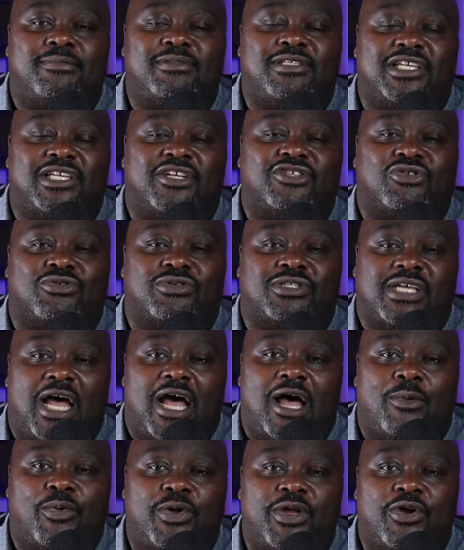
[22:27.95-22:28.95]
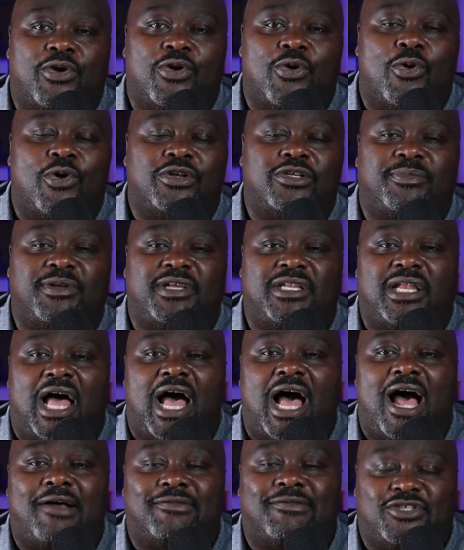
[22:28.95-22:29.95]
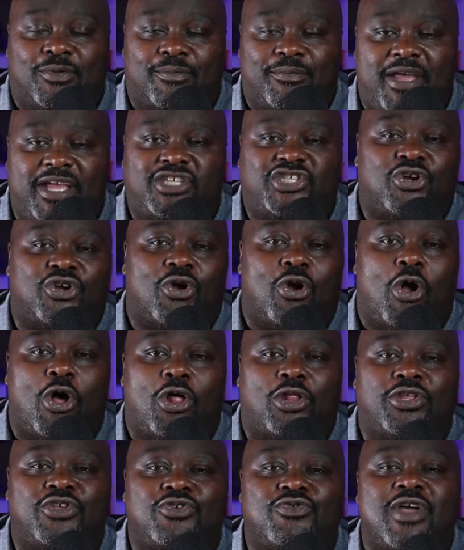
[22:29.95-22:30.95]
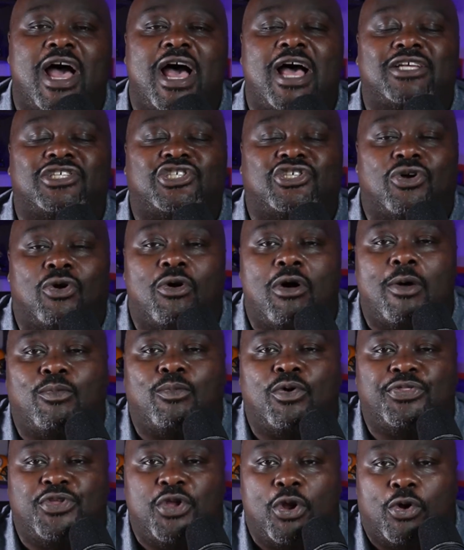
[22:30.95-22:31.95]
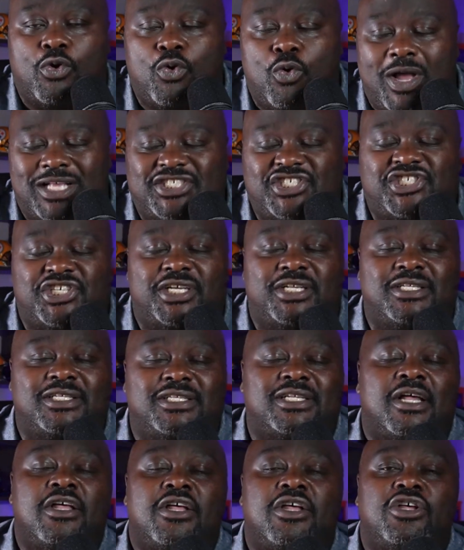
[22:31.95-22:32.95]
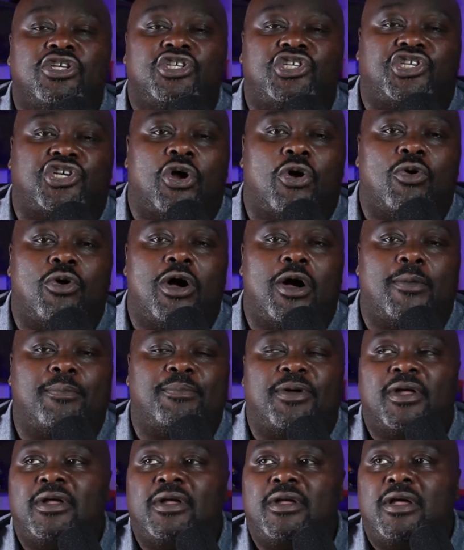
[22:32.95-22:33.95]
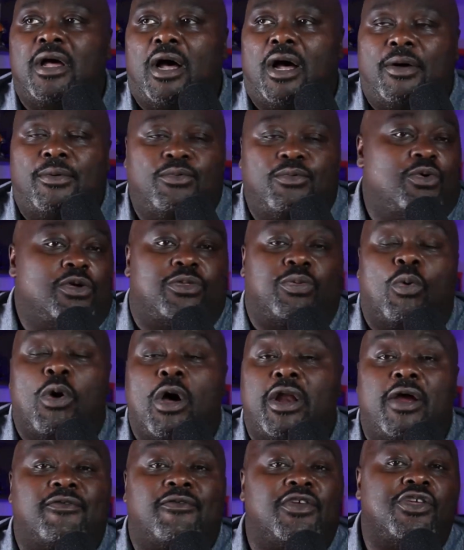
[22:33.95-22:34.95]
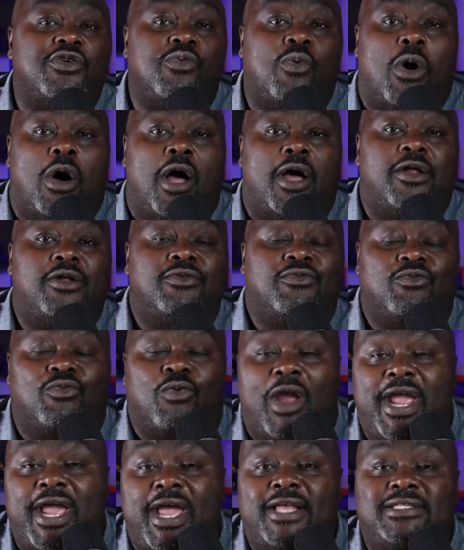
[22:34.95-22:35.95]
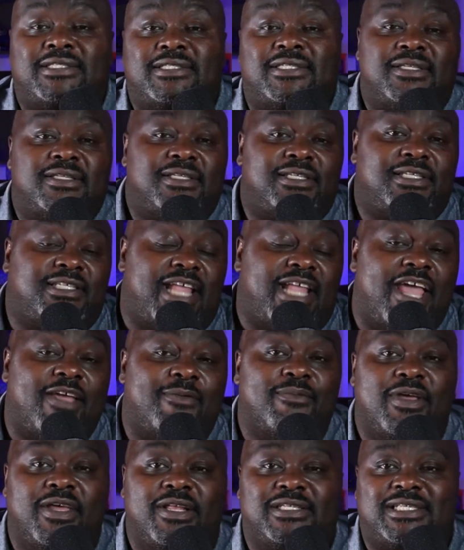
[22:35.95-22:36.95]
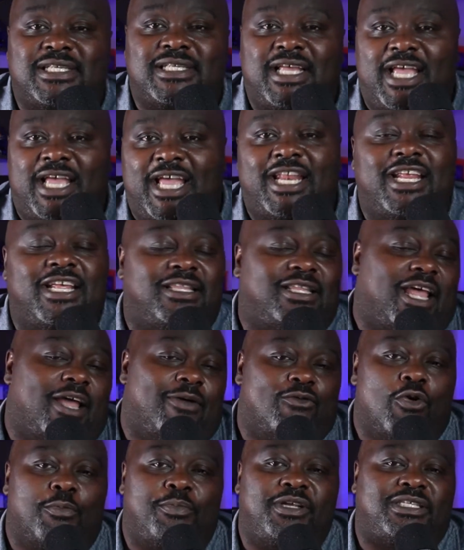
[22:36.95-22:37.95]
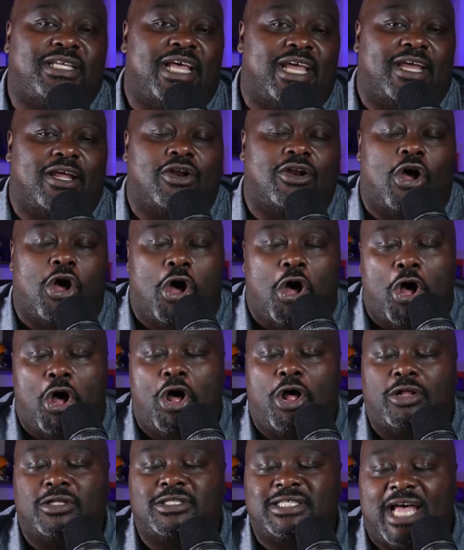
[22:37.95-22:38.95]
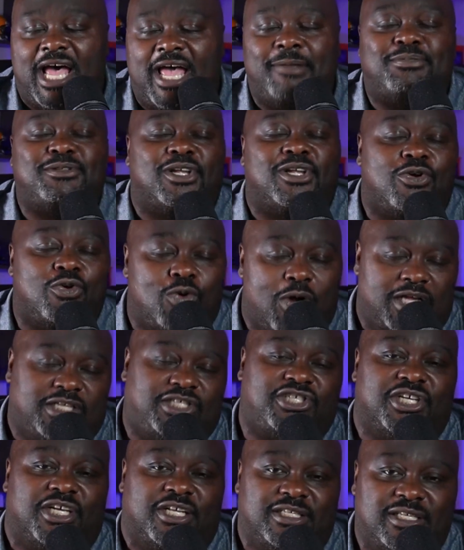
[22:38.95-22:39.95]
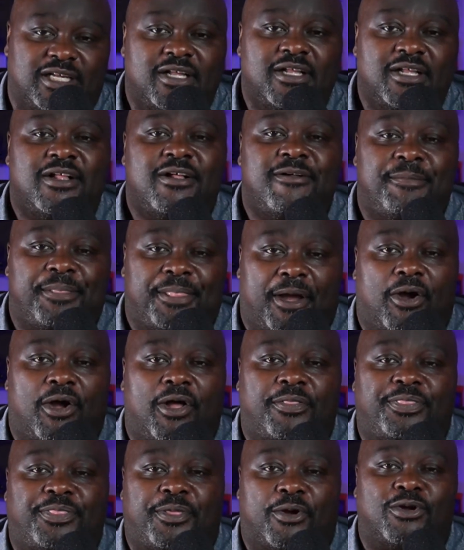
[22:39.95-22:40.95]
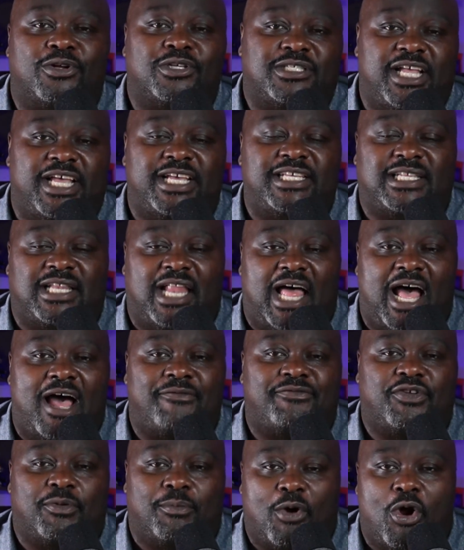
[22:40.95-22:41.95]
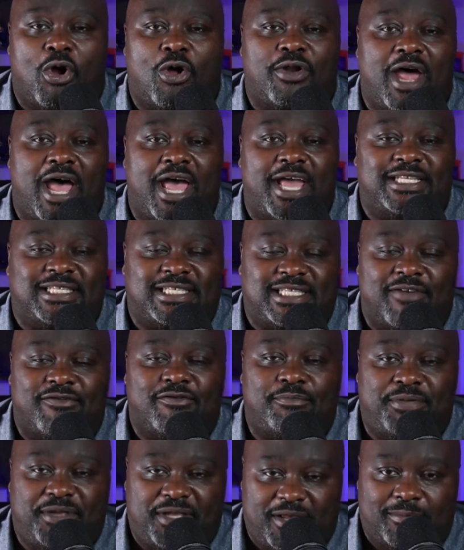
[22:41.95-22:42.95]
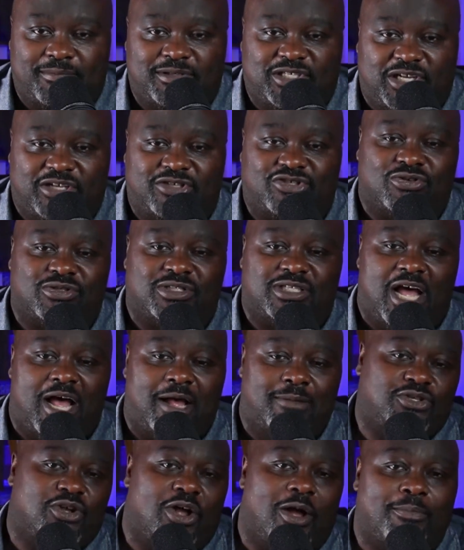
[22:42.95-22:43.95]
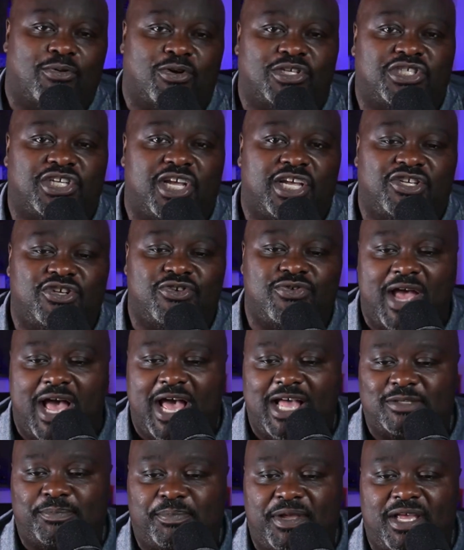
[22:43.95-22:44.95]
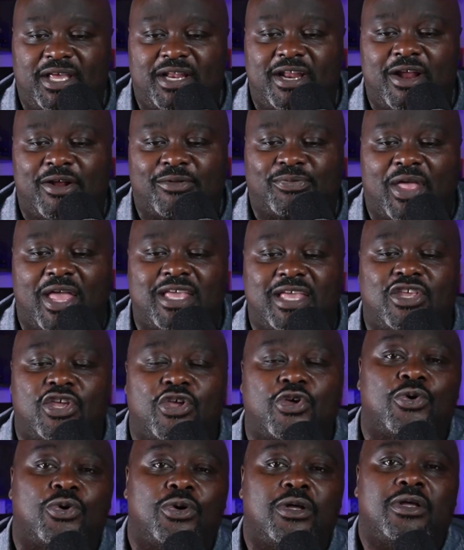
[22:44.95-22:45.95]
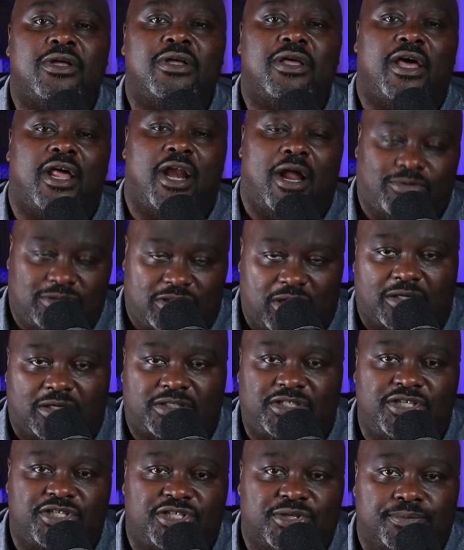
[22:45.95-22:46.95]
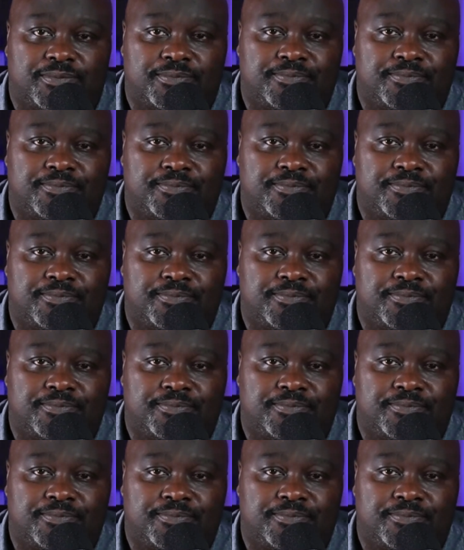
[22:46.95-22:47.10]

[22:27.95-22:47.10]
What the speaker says: Central Time. We are going to be live. So make sure all you guys show up with your questions, show up with whatever you want. Rants, statements, anything. We'll be taking all types of questions on Thursdays live tomorrow night, 7 p.m. Central Time. So I appreciate you guys being there. Thank you, and I will talk to you soon.